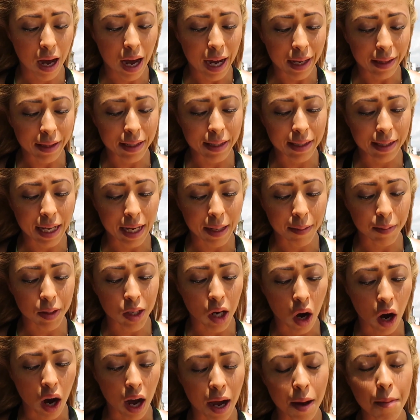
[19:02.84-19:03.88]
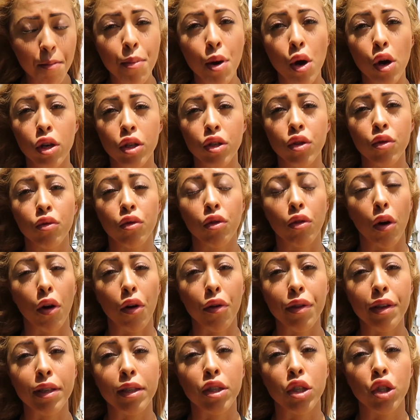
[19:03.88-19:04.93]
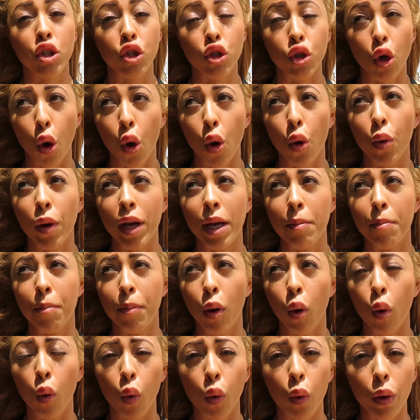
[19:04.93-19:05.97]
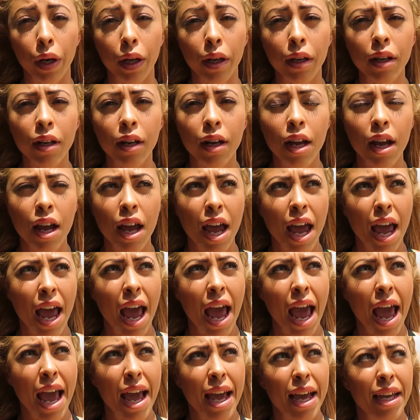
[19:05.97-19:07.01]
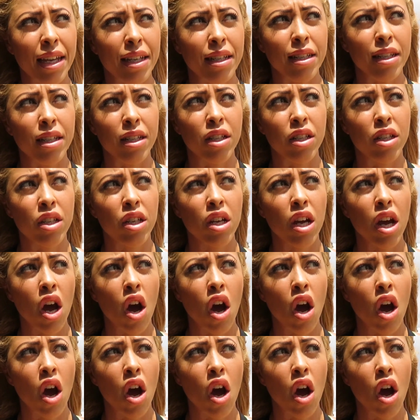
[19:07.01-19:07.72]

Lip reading: but at the same time, personal growth is so important, and